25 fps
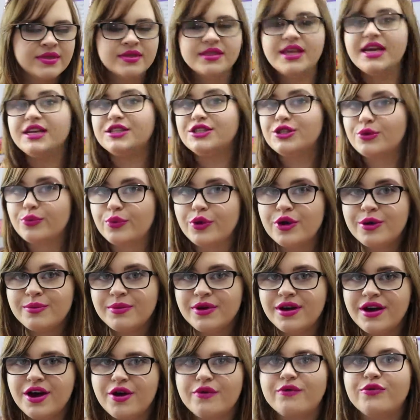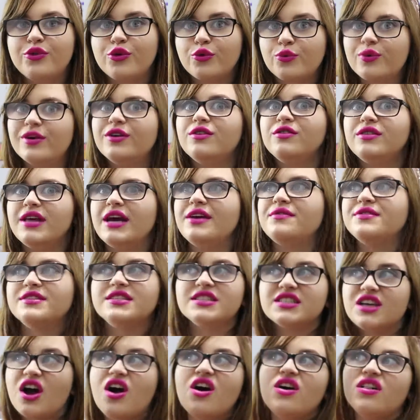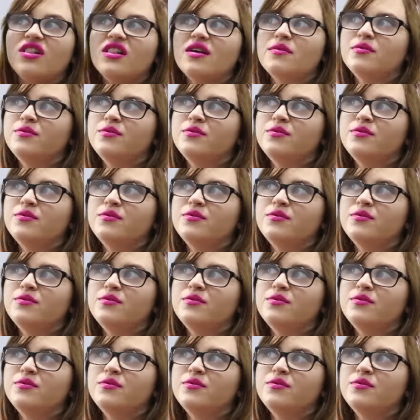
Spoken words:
There's the rumor of the real life skull